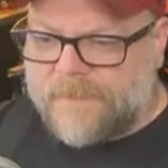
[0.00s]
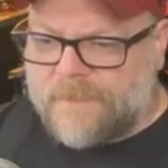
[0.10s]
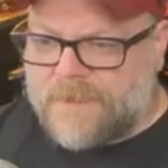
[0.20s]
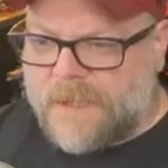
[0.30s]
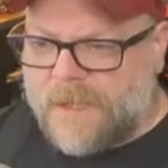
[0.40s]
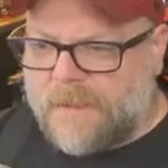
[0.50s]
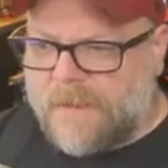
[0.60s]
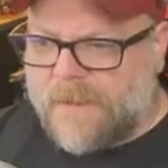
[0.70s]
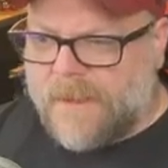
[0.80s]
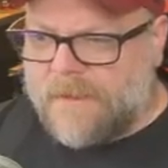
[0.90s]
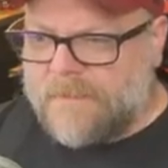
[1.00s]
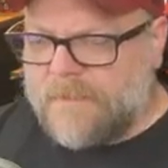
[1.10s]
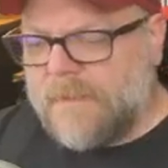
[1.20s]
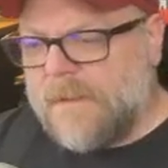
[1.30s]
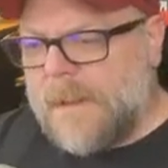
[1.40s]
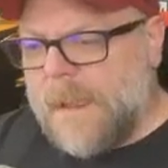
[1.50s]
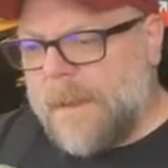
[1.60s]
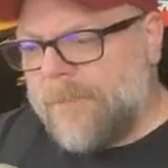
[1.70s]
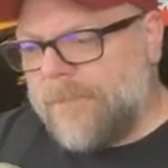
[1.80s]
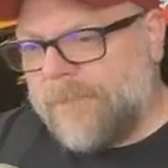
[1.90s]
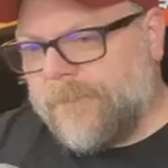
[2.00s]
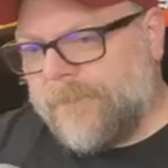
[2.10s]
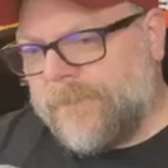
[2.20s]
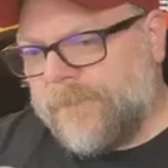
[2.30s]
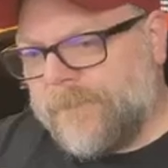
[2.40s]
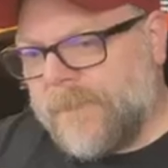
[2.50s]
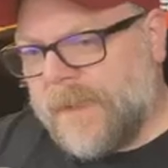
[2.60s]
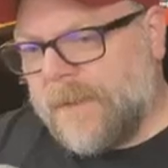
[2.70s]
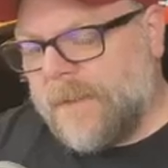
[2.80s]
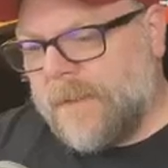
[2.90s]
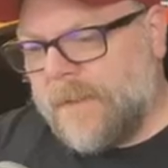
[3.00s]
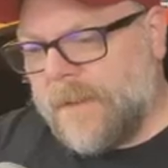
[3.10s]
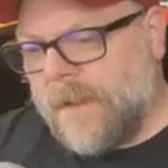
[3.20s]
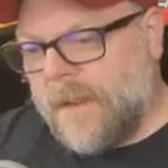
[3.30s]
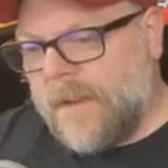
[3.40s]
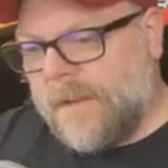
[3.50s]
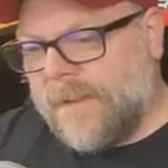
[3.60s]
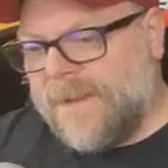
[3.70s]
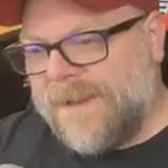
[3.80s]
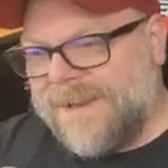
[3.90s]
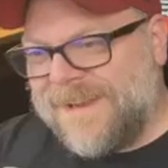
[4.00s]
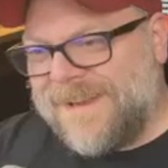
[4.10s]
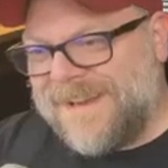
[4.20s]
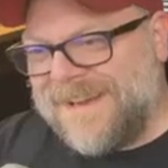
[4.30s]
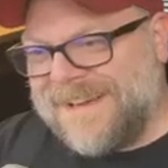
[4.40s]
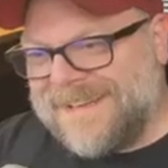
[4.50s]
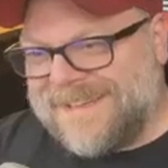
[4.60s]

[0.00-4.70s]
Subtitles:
[no speech]